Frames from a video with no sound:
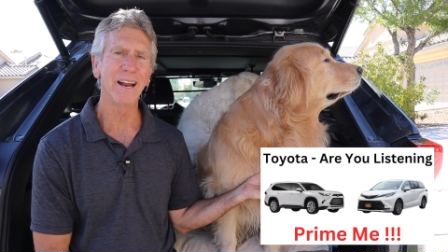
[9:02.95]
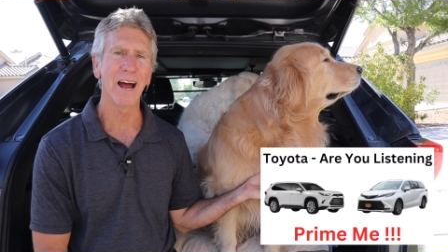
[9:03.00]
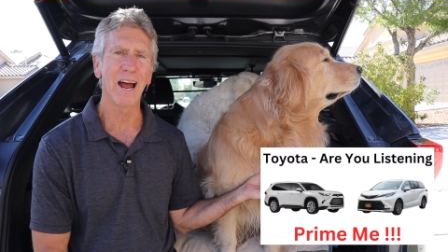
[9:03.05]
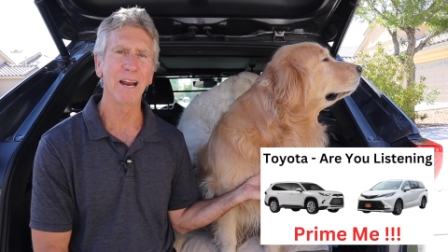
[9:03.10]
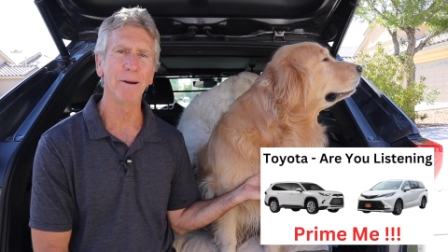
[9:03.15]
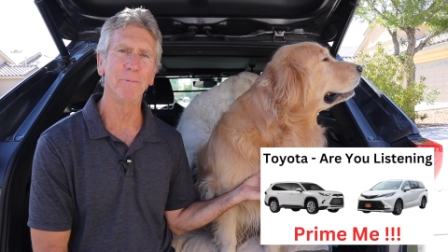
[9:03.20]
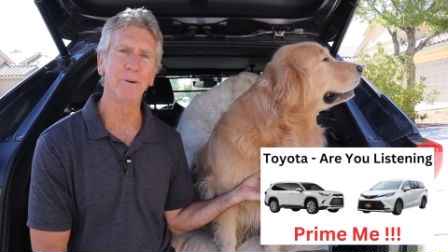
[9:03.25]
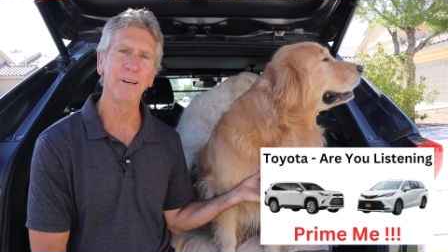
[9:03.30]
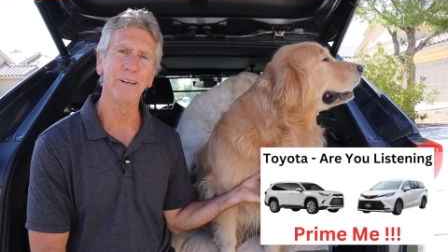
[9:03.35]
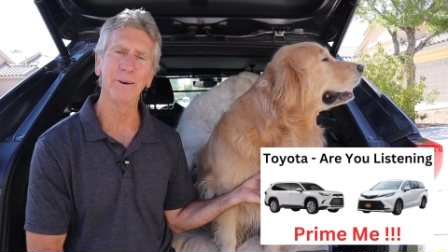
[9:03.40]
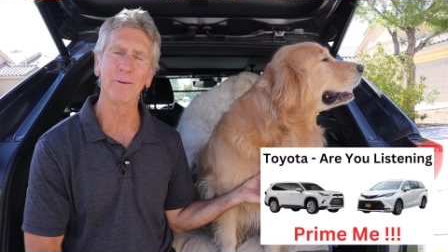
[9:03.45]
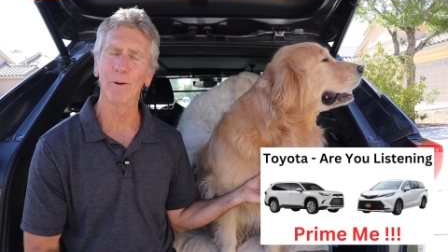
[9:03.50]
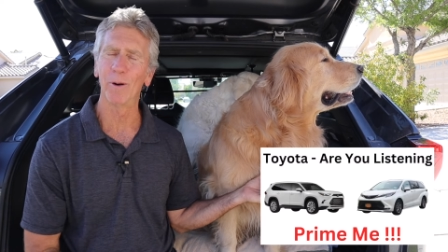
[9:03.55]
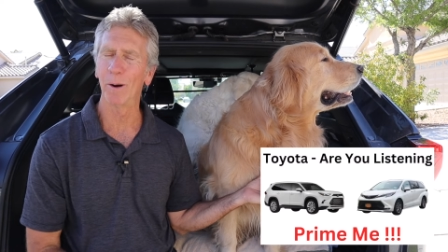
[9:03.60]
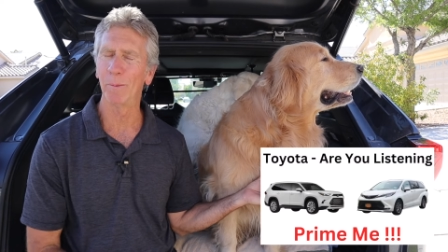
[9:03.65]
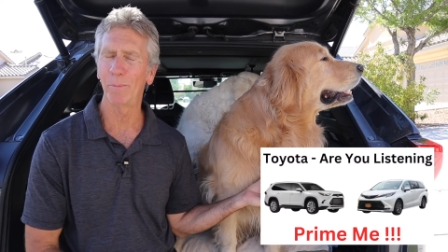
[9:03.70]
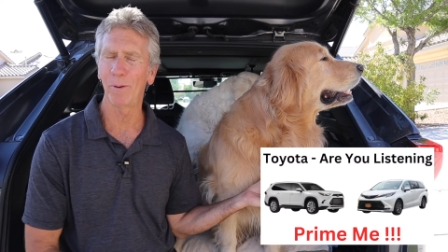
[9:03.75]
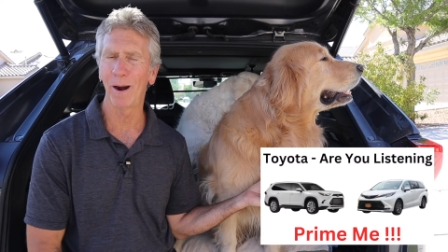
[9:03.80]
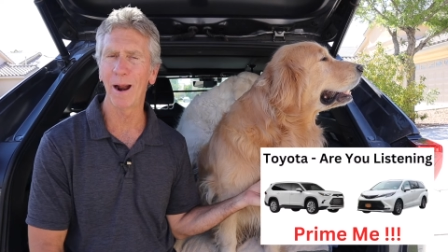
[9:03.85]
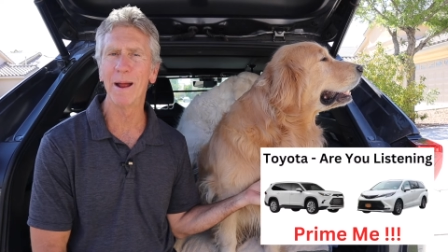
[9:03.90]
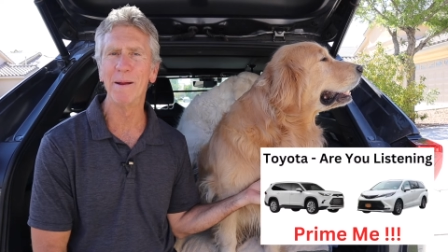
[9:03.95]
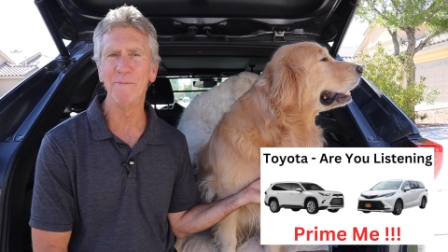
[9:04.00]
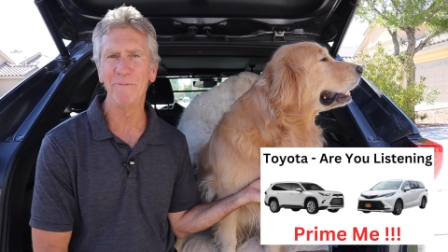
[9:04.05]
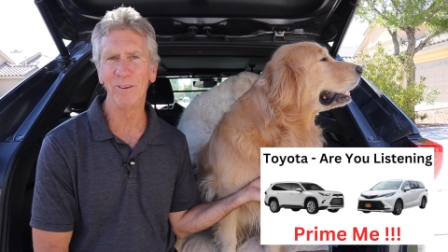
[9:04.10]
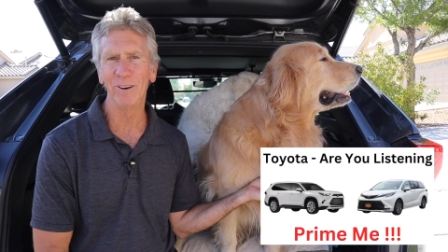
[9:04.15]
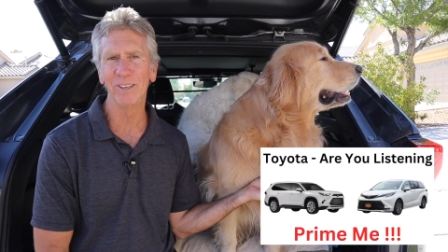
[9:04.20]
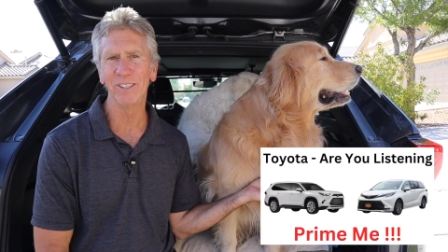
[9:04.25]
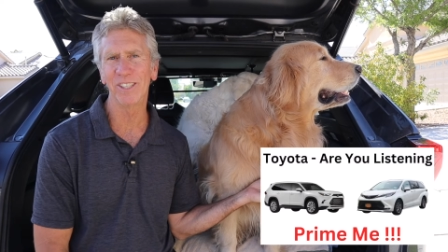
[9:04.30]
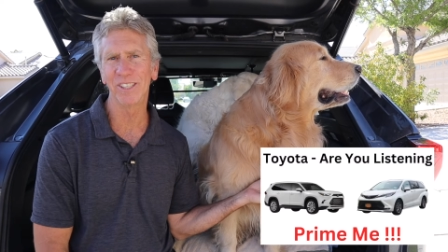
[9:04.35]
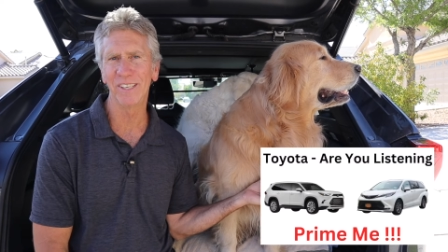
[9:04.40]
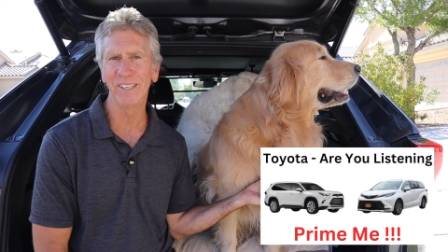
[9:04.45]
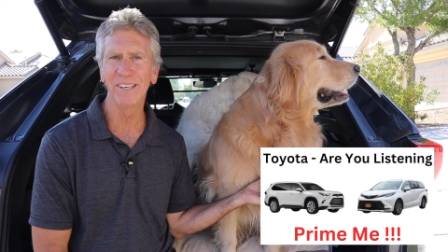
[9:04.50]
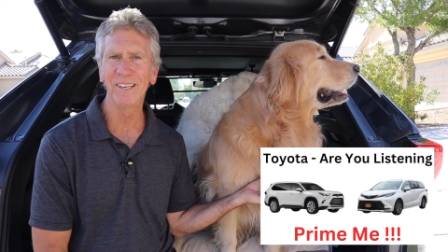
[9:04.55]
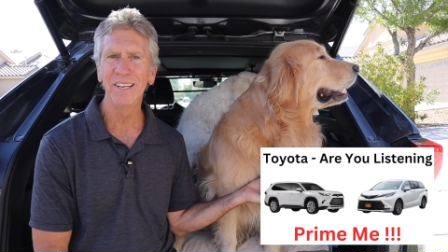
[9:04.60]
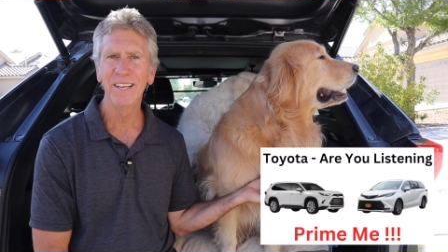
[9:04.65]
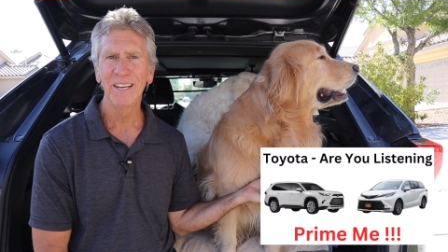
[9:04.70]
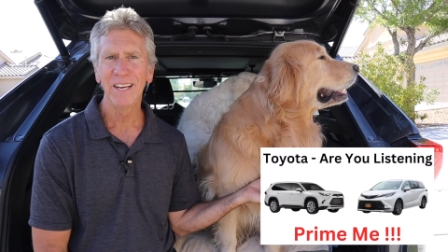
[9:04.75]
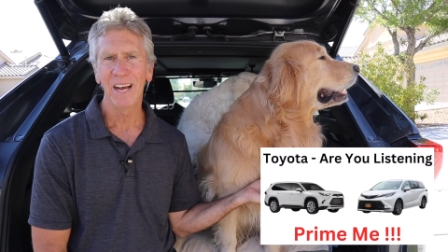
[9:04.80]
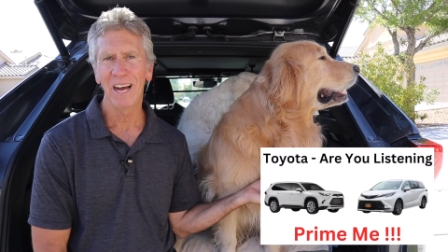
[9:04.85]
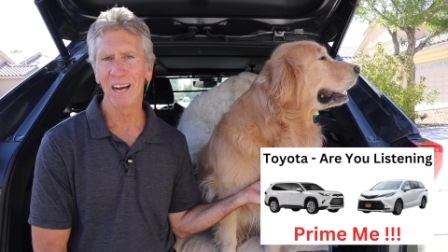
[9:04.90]
hybrid or a Prime version
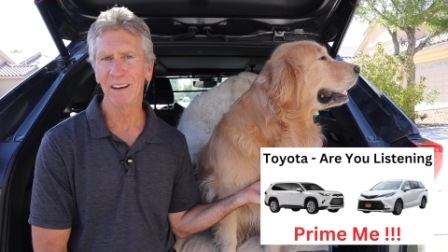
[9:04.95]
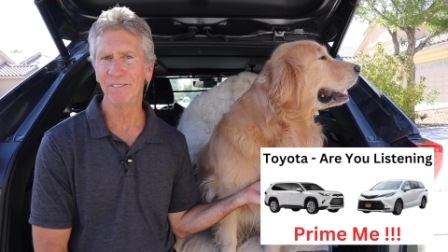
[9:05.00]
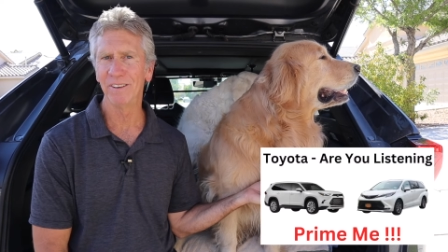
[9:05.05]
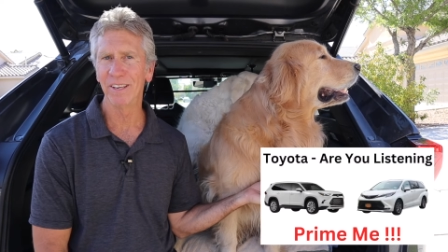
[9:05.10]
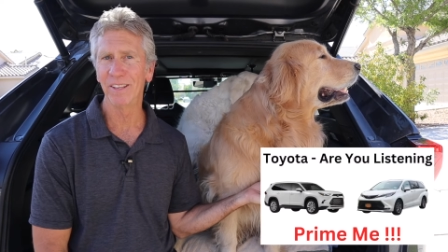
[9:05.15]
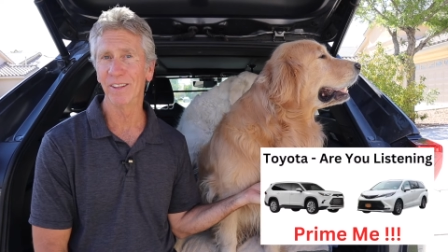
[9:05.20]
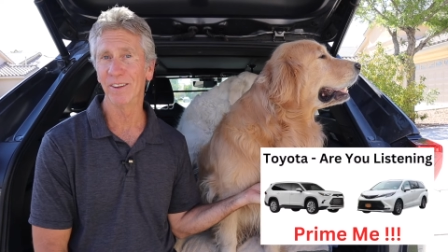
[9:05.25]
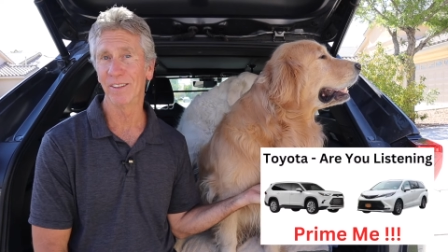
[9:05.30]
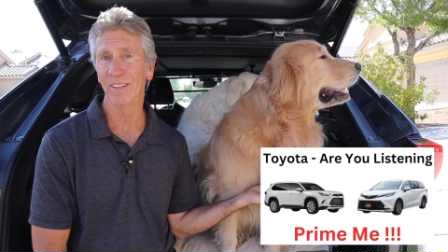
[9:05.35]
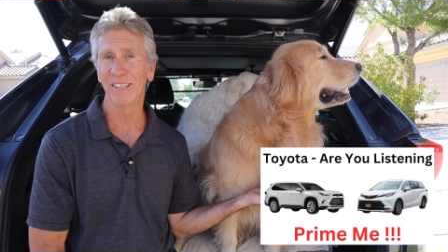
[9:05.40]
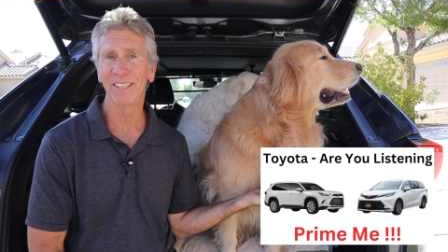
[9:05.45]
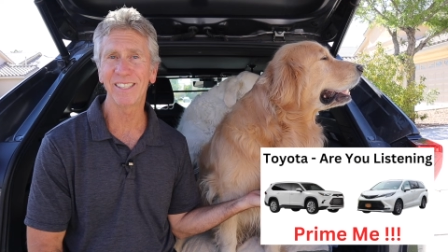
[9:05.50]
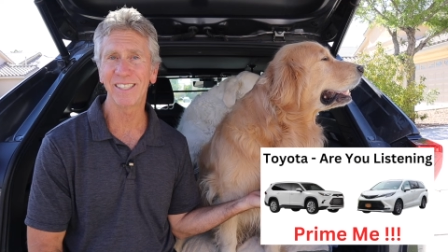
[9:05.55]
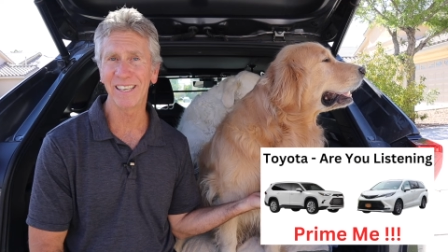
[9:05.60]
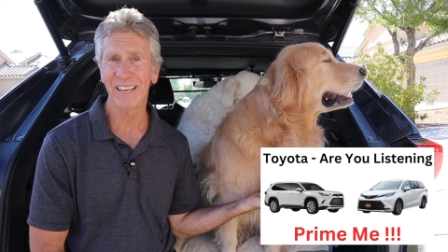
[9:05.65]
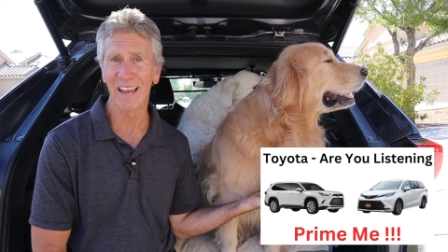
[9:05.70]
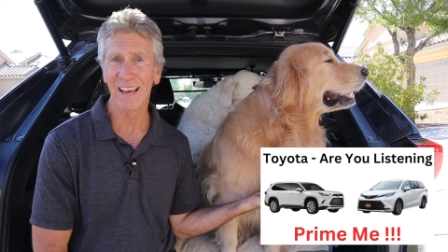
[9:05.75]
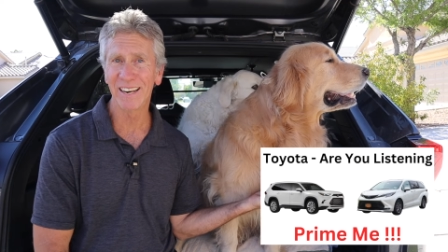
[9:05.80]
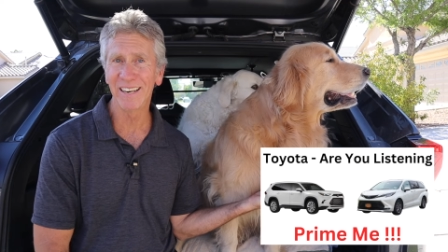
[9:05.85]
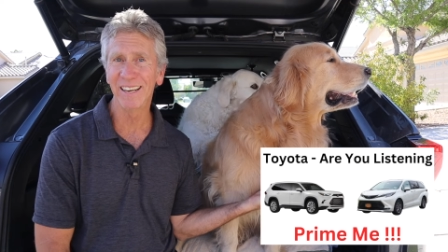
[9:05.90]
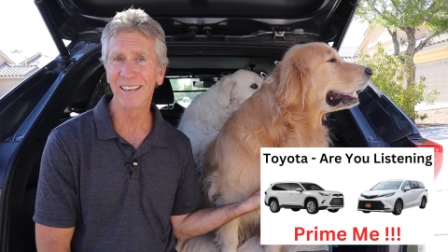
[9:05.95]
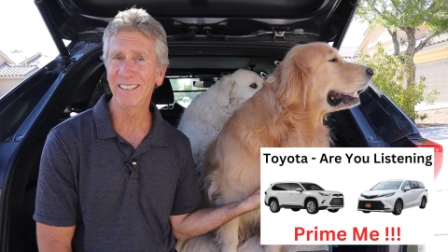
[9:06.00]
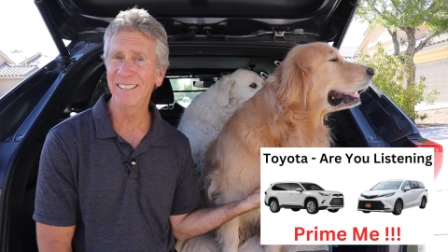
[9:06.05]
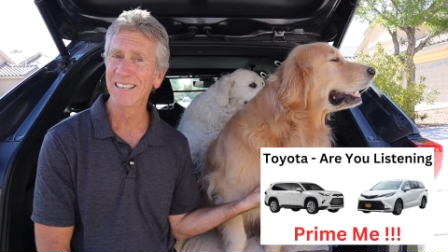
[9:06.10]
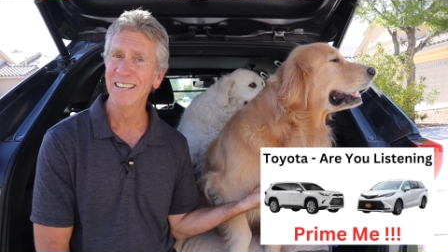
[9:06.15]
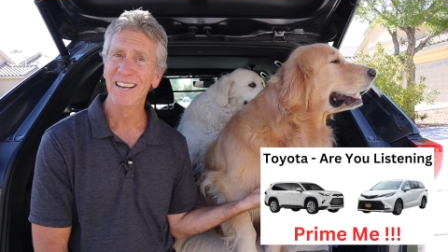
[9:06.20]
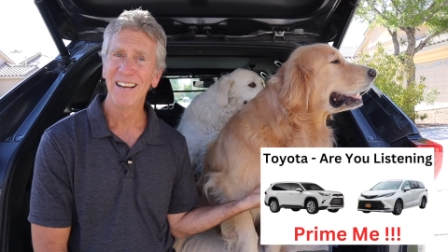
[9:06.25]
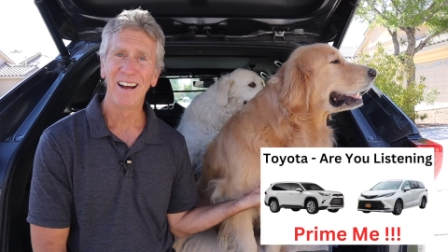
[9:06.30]
of either the Sienna